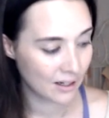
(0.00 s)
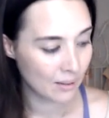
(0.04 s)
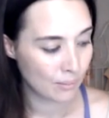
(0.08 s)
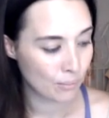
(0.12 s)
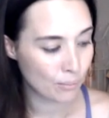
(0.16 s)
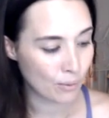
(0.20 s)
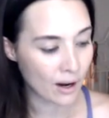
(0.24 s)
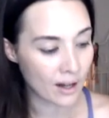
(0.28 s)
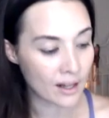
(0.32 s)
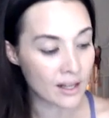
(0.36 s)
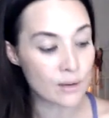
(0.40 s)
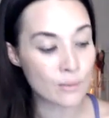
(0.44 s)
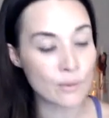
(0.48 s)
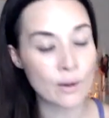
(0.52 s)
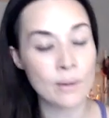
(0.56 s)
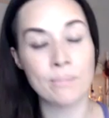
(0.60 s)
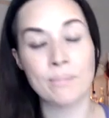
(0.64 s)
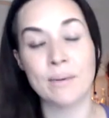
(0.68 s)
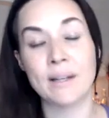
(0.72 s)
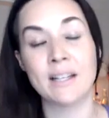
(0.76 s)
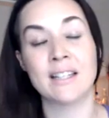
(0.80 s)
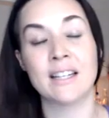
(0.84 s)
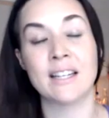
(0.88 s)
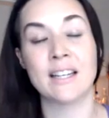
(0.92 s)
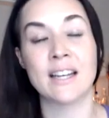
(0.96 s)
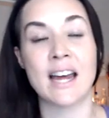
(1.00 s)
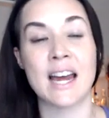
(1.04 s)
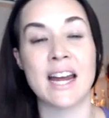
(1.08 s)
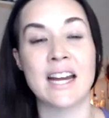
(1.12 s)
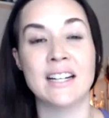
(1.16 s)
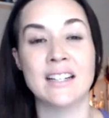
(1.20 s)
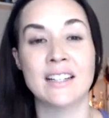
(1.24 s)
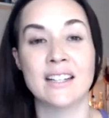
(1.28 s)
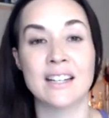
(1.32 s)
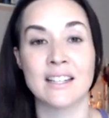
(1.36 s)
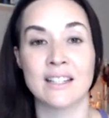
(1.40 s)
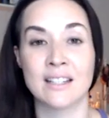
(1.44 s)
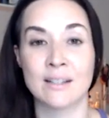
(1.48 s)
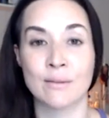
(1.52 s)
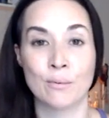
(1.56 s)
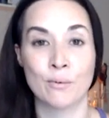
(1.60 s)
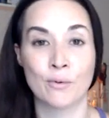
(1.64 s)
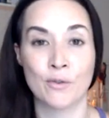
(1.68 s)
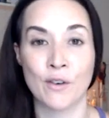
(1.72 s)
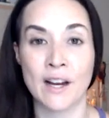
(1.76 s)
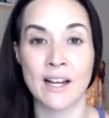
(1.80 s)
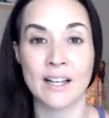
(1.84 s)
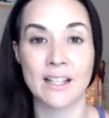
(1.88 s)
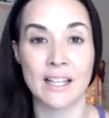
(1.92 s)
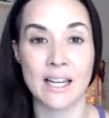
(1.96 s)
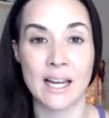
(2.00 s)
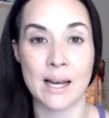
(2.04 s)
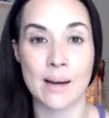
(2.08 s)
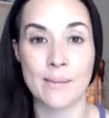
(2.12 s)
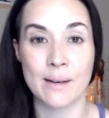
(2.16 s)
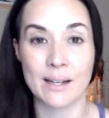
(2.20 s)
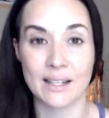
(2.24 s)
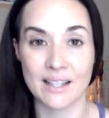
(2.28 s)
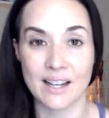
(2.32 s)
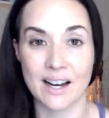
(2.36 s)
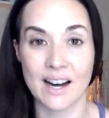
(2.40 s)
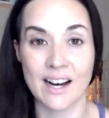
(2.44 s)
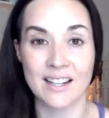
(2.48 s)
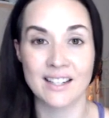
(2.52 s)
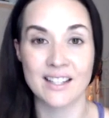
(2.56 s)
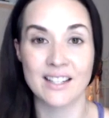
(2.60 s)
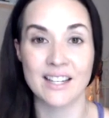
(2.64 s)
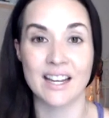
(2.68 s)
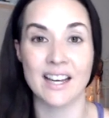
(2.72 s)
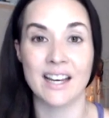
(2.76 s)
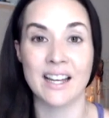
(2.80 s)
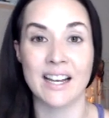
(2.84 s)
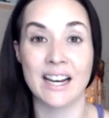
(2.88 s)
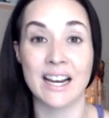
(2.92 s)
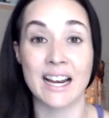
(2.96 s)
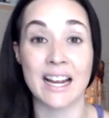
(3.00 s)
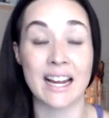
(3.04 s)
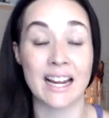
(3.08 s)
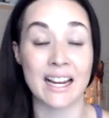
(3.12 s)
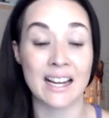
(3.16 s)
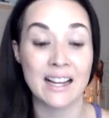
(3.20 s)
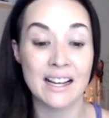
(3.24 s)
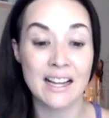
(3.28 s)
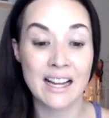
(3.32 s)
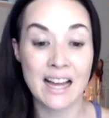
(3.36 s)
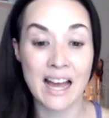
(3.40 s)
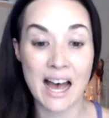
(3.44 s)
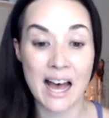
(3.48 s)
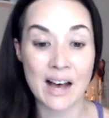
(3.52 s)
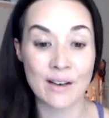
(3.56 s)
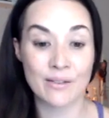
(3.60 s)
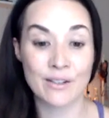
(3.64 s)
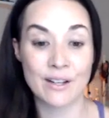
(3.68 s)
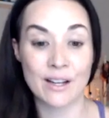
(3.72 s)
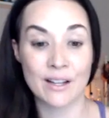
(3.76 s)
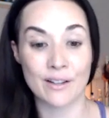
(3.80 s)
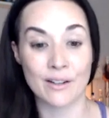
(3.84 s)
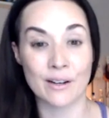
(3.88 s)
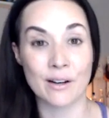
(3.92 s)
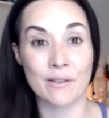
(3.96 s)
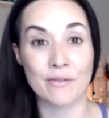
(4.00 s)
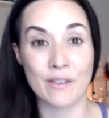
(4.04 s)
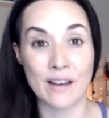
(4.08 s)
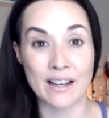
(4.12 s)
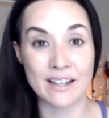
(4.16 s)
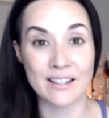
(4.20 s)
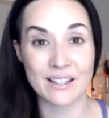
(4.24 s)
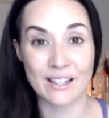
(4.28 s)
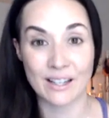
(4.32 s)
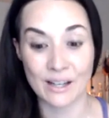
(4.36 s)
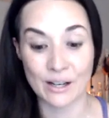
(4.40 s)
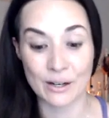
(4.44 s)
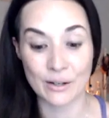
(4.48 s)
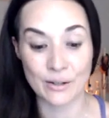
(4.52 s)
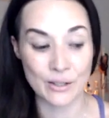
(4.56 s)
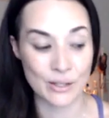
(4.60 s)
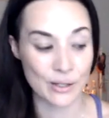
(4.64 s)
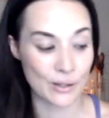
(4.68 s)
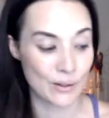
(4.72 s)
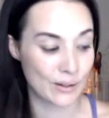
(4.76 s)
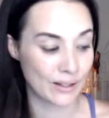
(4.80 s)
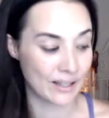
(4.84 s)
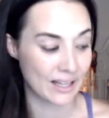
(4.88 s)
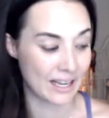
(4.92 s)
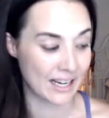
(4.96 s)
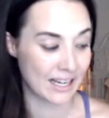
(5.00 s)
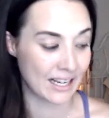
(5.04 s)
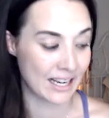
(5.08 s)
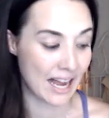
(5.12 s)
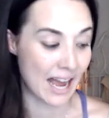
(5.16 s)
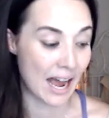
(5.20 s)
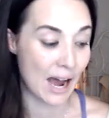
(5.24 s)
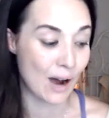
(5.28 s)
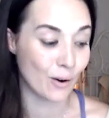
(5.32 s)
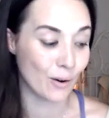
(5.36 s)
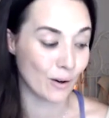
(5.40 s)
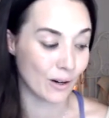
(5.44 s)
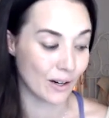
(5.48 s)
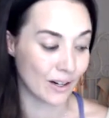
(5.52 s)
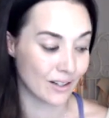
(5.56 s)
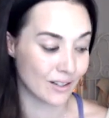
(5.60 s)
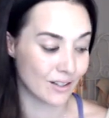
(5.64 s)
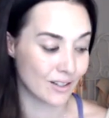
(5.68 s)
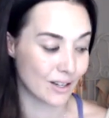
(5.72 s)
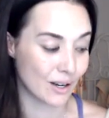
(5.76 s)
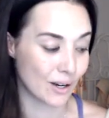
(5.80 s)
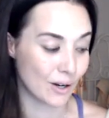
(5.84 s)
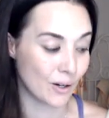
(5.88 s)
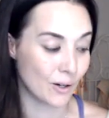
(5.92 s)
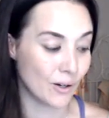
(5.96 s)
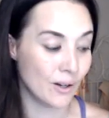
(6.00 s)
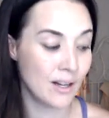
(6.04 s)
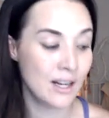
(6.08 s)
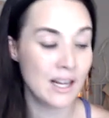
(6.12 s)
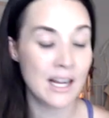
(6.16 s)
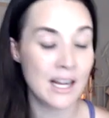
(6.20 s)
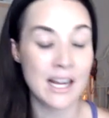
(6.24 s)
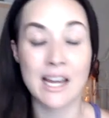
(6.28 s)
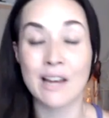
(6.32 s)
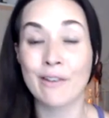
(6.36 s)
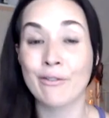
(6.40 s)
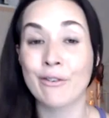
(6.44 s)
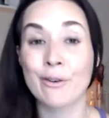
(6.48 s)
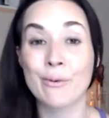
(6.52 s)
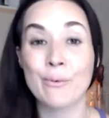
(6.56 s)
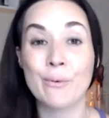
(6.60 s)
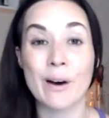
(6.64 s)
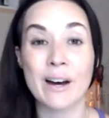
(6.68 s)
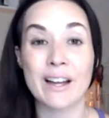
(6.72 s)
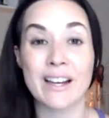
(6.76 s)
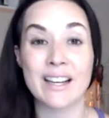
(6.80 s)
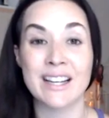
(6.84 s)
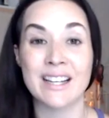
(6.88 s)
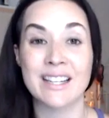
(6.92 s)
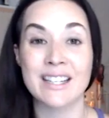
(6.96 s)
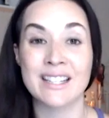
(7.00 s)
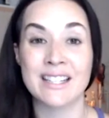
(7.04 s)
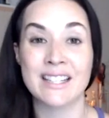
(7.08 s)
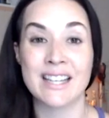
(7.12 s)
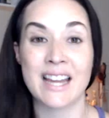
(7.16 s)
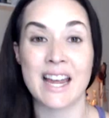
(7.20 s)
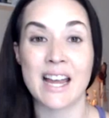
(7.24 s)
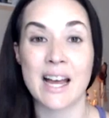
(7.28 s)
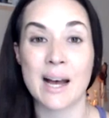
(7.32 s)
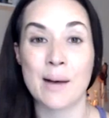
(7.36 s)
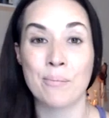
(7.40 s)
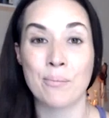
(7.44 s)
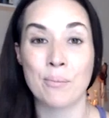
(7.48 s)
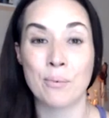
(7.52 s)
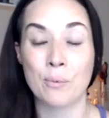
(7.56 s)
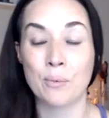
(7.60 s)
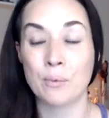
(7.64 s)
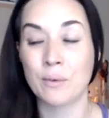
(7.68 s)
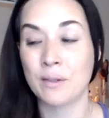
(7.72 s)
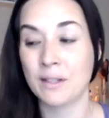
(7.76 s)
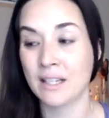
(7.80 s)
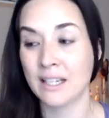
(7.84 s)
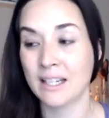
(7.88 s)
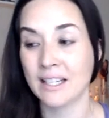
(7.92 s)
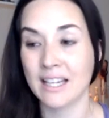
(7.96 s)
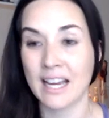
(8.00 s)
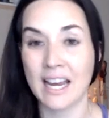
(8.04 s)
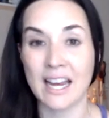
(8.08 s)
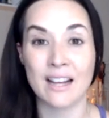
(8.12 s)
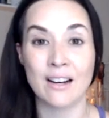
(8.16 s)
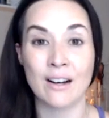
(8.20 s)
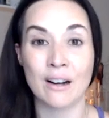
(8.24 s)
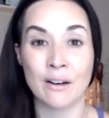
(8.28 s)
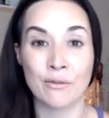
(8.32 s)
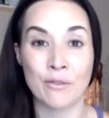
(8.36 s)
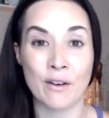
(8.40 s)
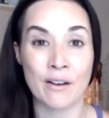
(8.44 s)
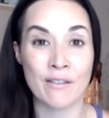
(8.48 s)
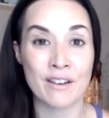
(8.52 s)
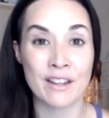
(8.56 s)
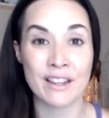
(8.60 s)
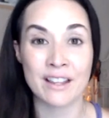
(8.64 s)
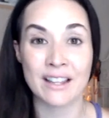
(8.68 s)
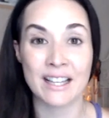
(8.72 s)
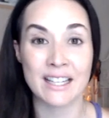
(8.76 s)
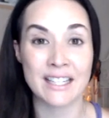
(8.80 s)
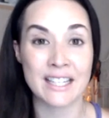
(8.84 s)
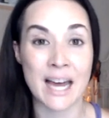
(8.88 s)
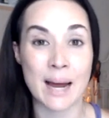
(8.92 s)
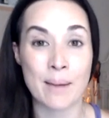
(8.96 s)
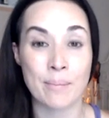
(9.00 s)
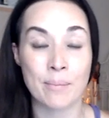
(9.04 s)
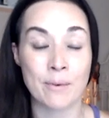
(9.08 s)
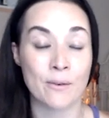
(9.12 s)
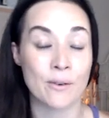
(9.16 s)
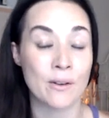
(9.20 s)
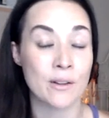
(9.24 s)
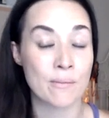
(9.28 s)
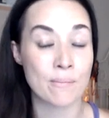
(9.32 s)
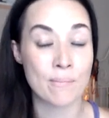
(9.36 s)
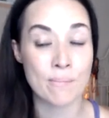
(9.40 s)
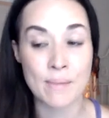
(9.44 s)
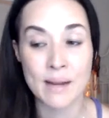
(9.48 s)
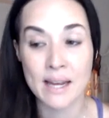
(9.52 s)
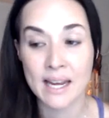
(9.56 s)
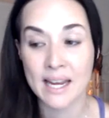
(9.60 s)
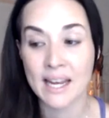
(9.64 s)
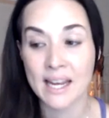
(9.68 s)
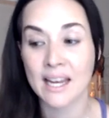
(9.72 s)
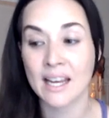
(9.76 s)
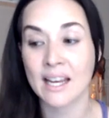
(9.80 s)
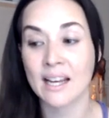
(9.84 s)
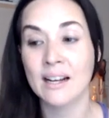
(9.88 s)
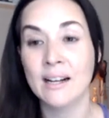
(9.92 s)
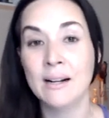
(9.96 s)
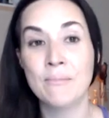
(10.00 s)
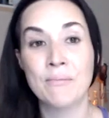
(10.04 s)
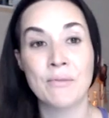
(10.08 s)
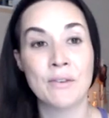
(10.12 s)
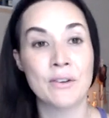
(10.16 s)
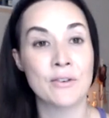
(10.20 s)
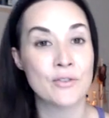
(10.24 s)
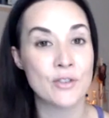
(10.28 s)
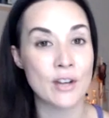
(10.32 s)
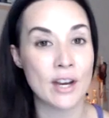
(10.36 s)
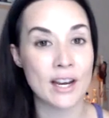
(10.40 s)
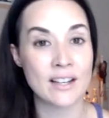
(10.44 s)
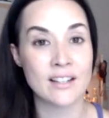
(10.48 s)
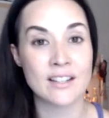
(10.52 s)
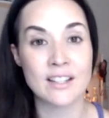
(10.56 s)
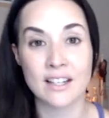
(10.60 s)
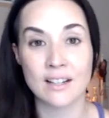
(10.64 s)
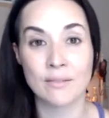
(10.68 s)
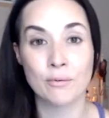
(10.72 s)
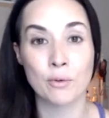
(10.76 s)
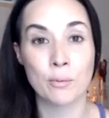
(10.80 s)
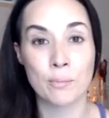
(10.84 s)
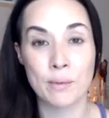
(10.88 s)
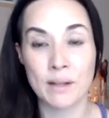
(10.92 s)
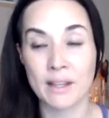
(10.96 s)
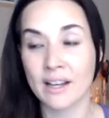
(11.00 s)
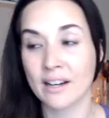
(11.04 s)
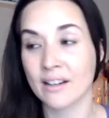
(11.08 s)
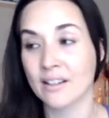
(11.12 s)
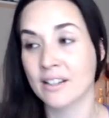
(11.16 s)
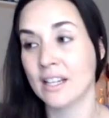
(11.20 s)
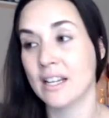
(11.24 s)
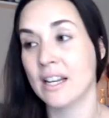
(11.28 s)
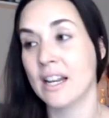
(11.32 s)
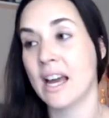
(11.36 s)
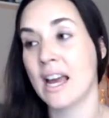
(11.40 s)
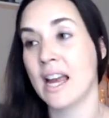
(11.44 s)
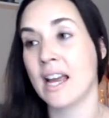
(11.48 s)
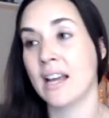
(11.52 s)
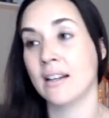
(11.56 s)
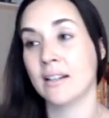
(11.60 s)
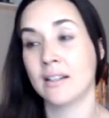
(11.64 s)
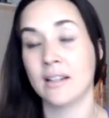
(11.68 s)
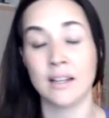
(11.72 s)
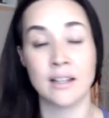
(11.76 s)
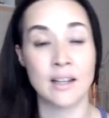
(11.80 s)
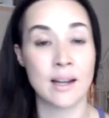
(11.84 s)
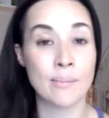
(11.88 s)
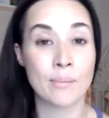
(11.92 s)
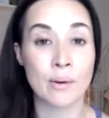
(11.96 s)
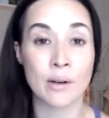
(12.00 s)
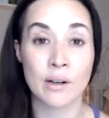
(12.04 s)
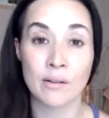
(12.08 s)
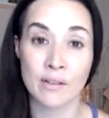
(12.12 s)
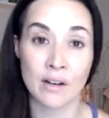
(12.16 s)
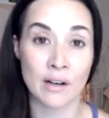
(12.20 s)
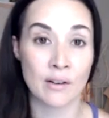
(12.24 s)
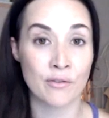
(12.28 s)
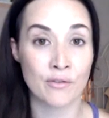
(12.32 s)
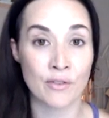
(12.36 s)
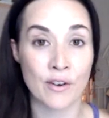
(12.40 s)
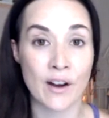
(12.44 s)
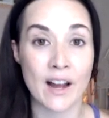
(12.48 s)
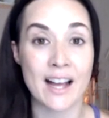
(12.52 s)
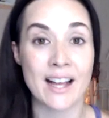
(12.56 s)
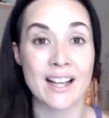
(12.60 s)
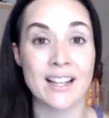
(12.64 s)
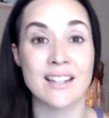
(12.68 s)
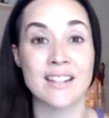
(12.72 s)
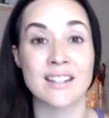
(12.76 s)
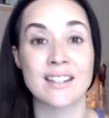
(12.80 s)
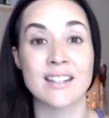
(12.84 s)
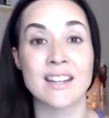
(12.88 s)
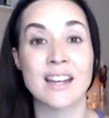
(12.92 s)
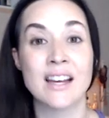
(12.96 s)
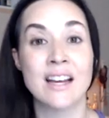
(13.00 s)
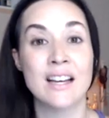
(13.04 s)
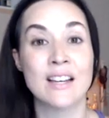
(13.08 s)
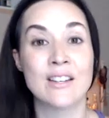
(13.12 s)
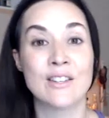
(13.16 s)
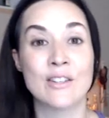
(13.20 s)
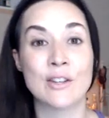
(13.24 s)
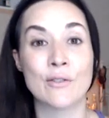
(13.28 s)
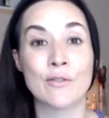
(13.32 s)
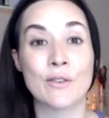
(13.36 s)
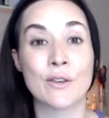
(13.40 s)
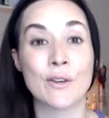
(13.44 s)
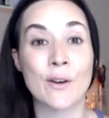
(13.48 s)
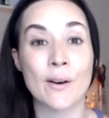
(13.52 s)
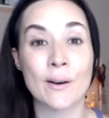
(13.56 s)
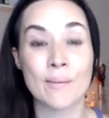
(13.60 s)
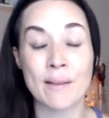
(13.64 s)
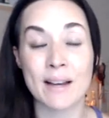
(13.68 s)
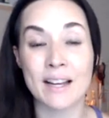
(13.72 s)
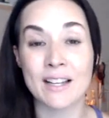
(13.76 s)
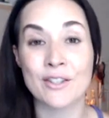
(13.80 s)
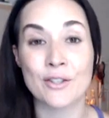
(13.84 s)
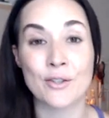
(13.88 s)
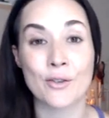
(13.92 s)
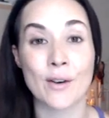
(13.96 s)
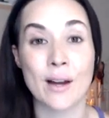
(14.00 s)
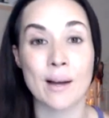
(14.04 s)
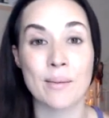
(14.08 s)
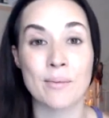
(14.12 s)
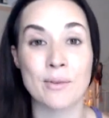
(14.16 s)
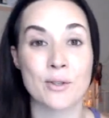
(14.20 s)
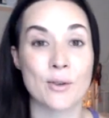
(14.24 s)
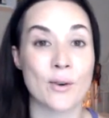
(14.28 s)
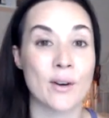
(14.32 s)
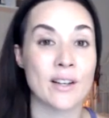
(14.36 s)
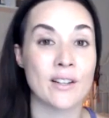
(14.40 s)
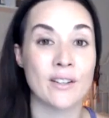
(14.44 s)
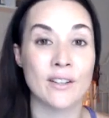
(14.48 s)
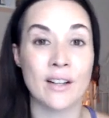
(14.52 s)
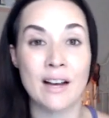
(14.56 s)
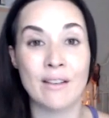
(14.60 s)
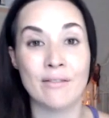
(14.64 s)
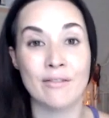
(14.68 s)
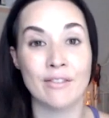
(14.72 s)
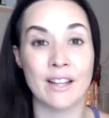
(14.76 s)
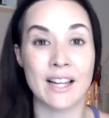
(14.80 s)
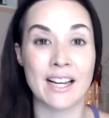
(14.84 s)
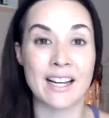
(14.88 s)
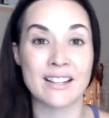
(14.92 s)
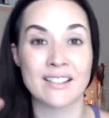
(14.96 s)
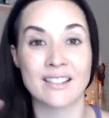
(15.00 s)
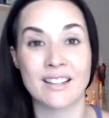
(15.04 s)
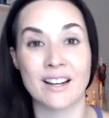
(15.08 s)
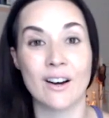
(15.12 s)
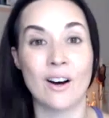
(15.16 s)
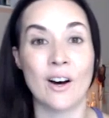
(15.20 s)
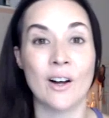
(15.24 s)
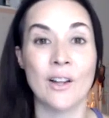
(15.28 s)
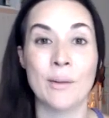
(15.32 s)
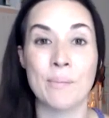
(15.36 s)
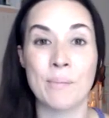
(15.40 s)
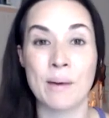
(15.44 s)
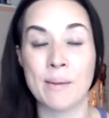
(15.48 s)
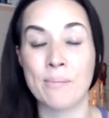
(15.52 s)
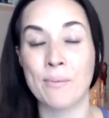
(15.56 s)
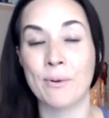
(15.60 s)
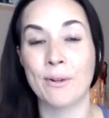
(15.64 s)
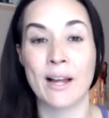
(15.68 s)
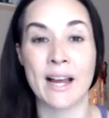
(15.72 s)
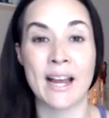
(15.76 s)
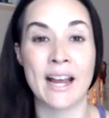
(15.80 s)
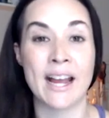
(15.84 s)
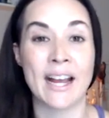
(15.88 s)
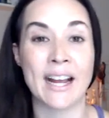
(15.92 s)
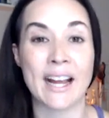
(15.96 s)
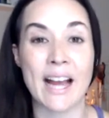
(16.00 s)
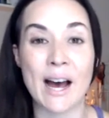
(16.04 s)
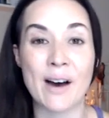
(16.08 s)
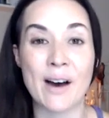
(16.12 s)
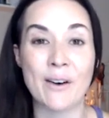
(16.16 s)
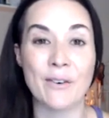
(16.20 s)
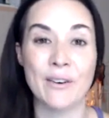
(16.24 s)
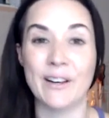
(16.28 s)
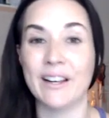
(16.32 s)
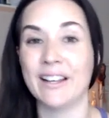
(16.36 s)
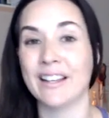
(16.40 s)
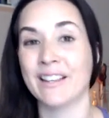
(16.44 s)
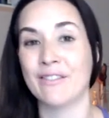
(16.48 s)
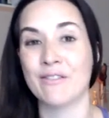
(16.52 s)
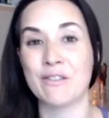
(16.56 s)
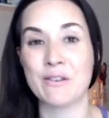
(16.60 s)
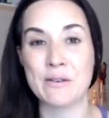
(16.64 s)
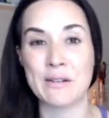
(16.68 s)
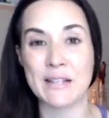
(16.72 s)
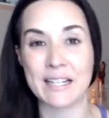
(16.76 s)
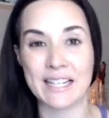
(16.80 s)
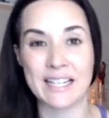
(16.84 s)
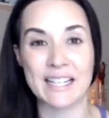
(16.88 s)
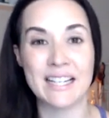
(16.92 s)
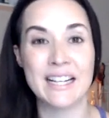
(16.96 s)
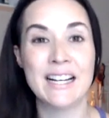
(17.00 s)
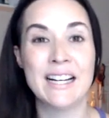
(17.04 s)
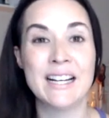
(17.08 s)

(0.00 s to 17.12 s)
probably won't be tonight because frankly i'm exhausted and i have another event to go to in like an hour so if you want to stay up to date of everything that's happened with me jason will be there tonight a number of our friends so if you go on my instagram story you'll have links to all the people i hang out with if you want to